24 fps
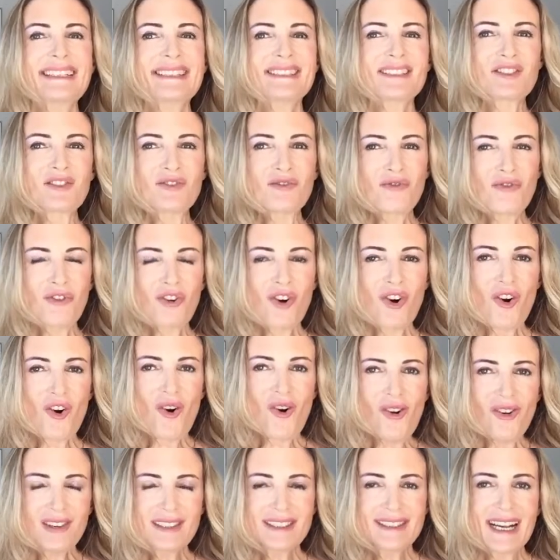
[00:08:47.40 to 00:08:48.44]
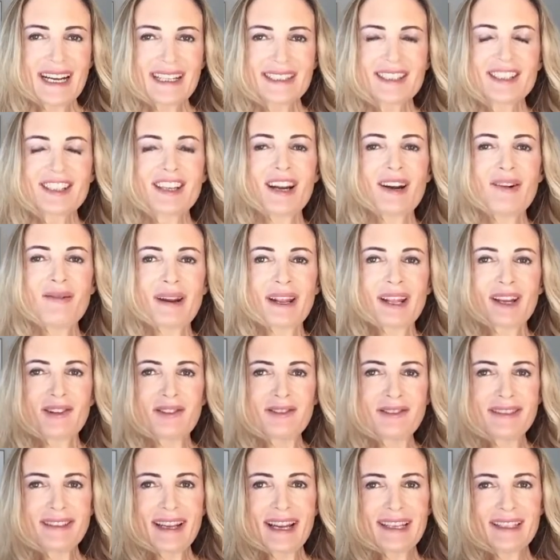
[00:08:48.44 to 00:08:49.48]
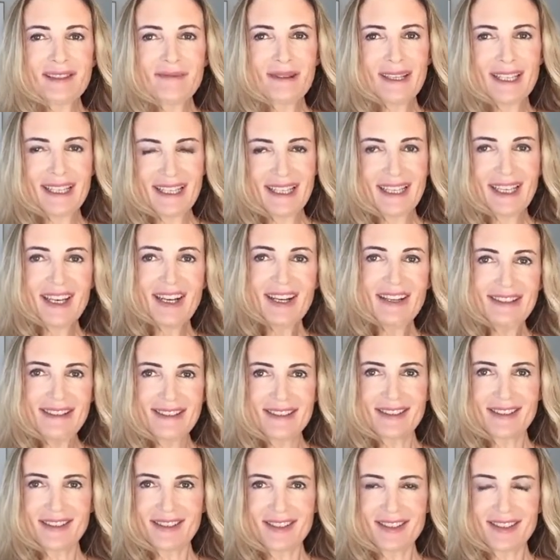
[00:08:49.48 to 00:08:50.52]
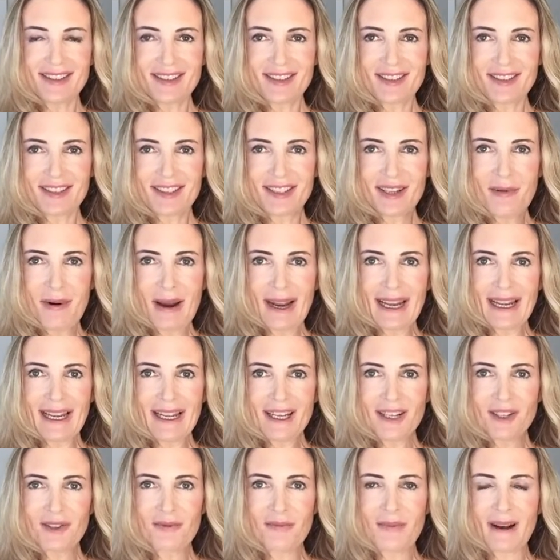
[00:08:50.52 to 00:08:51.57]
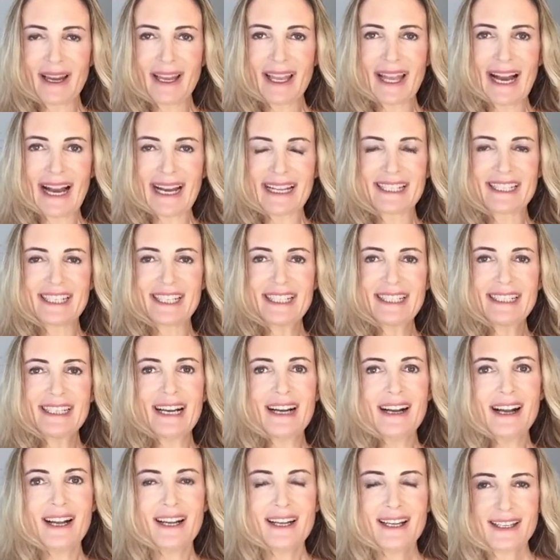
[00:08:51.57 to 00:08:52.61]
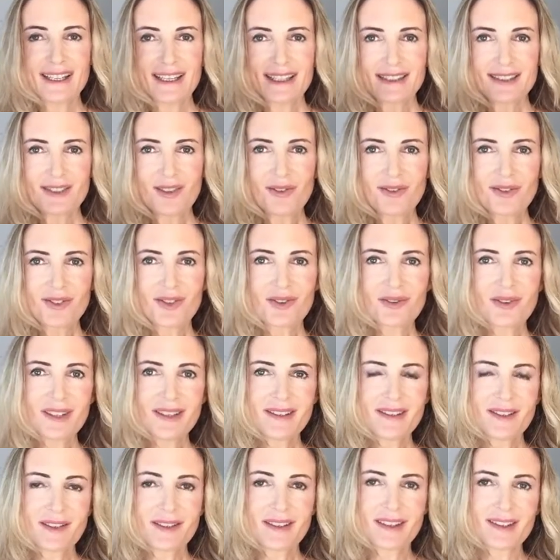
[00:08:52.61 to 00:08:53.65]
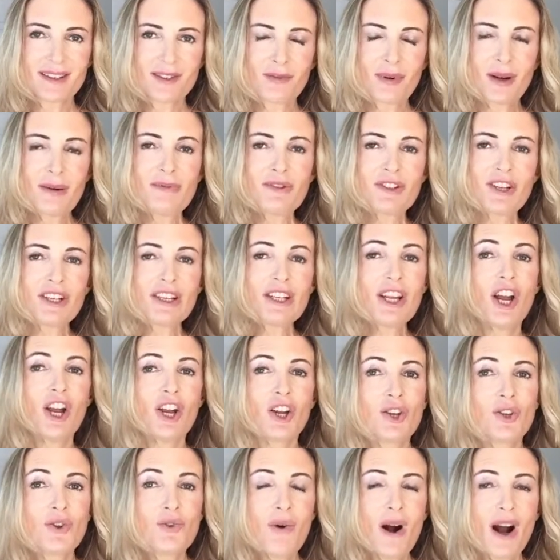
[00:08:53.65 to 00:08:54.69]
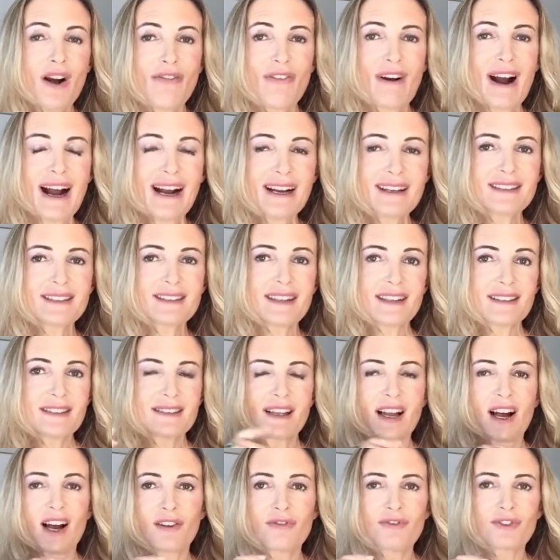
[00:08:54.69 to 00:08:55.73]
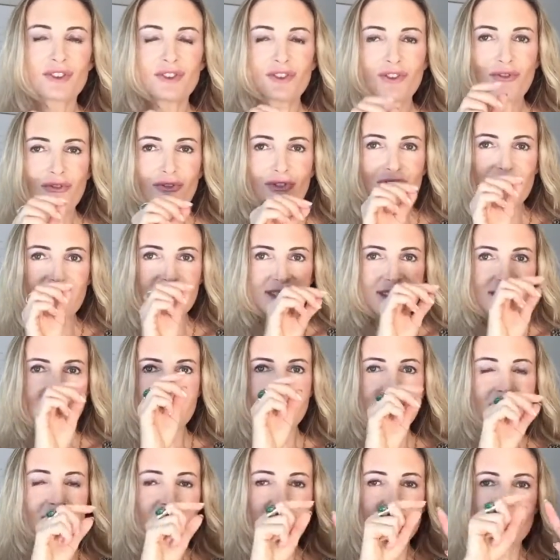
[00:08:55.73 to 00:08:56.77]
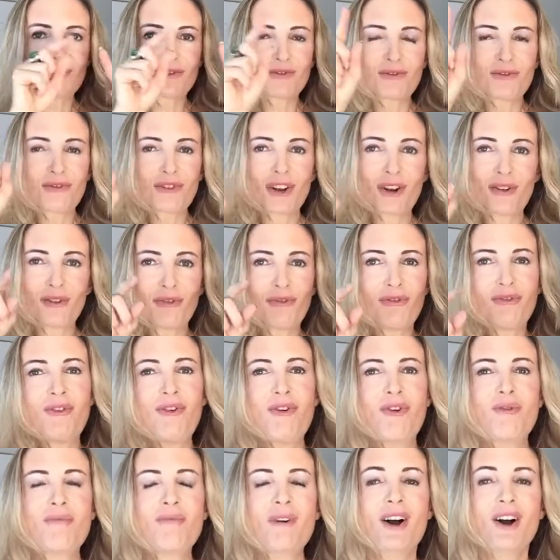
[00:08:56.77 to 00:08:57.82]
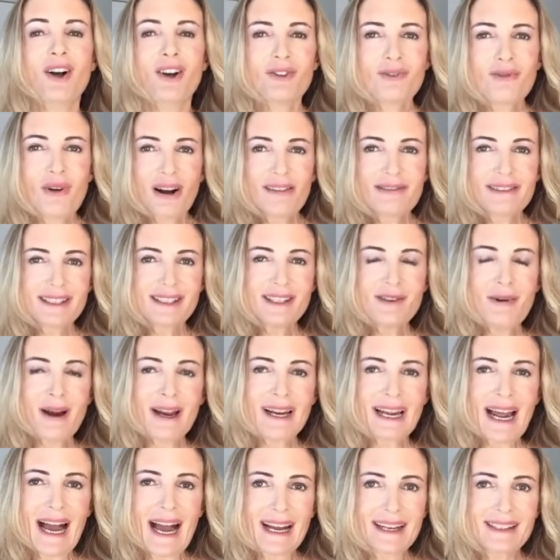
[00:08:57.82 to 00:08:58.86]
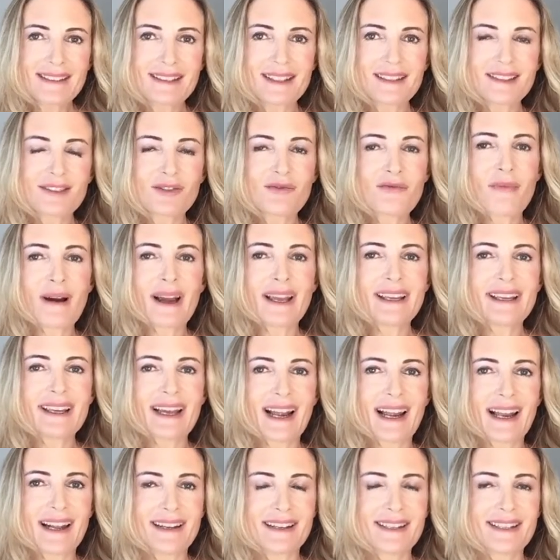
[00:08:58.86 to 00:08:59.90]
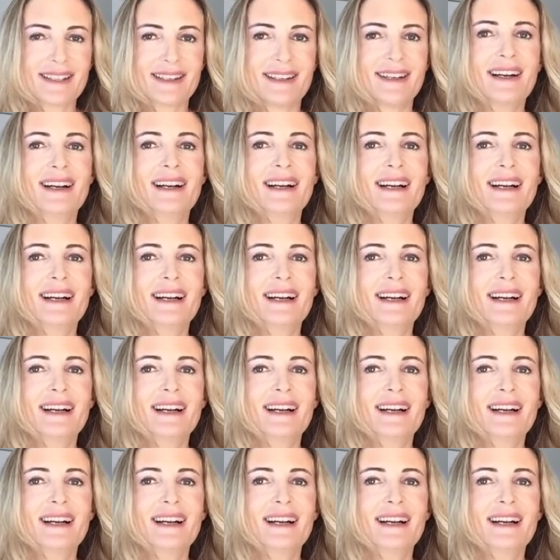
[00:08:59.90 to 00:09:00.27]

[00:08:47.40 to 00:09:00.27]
So for all that sharing, contact me here. This is a direct link to my agenda. It's also in the description. You have access after 30 seconds to fill a form. You have direct access to my calendar.